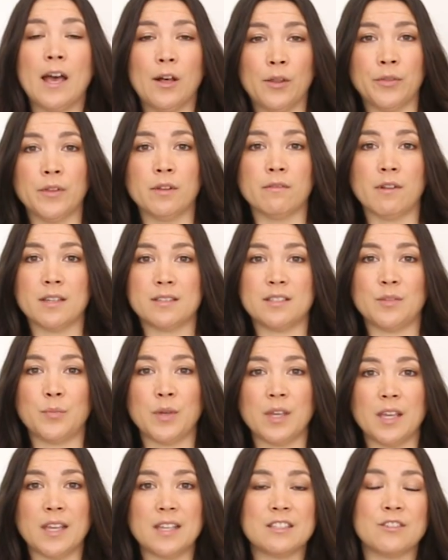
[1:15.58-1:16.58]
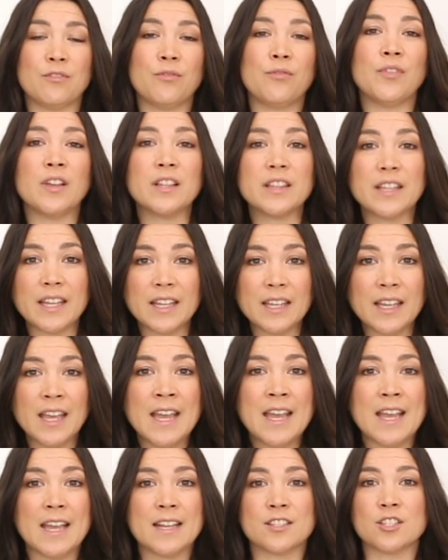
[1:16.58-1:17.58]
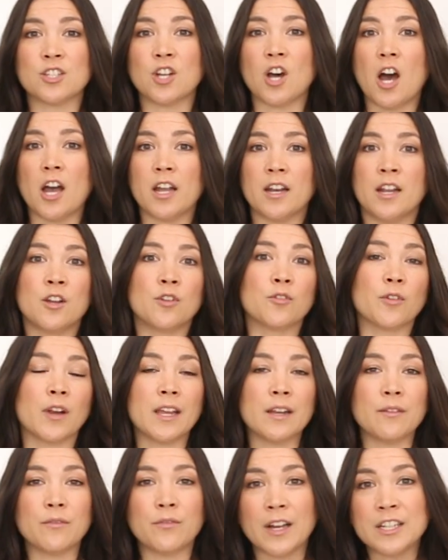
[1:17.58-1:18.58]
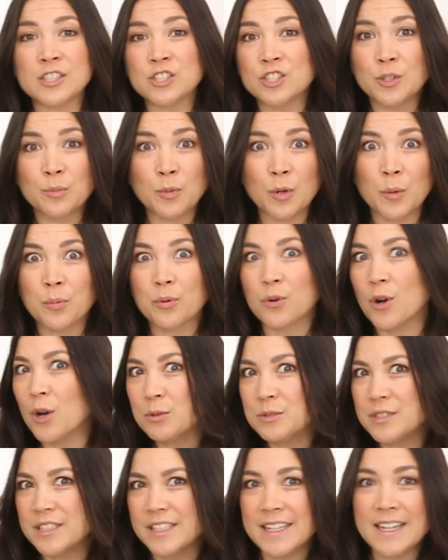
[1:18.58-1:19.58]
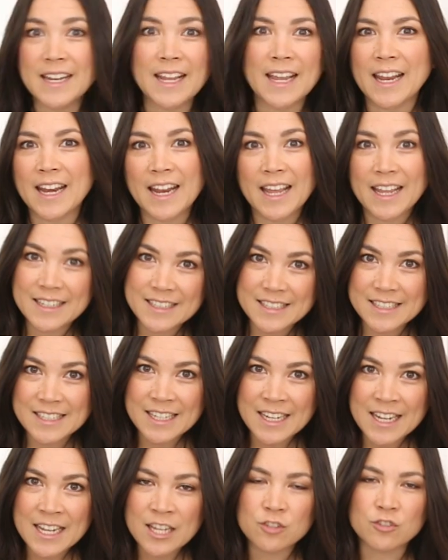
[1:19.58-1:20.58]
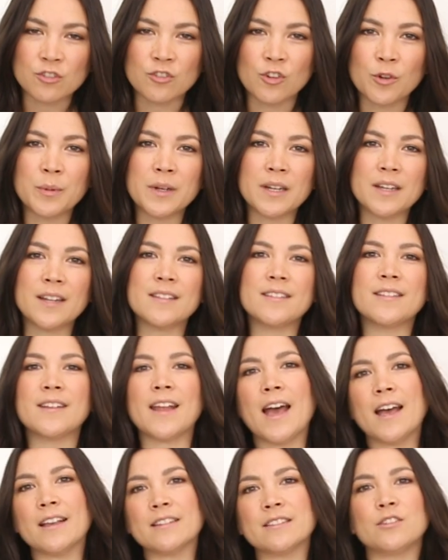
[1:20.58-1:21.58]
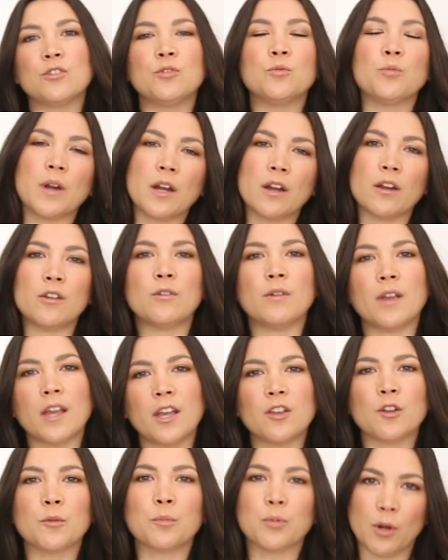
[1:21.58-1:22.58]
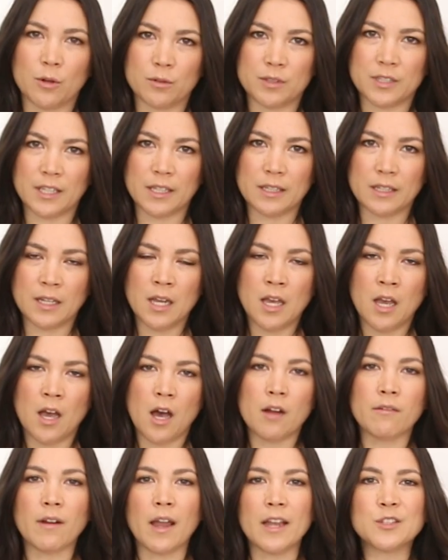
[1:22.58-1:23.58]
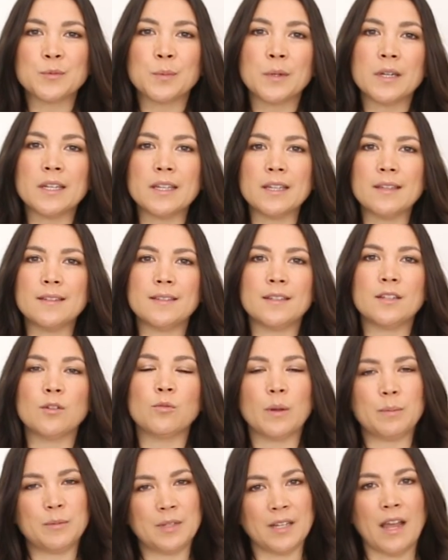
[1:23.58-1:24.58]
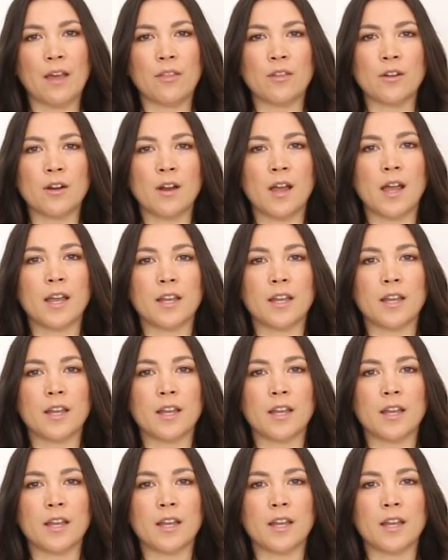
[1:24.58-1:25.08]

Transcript: healthy recipe. It's filling, it's got great vegetable protein in it, so nobody needs to ask you where you get your protein. All right, it's pretty easy to whip together.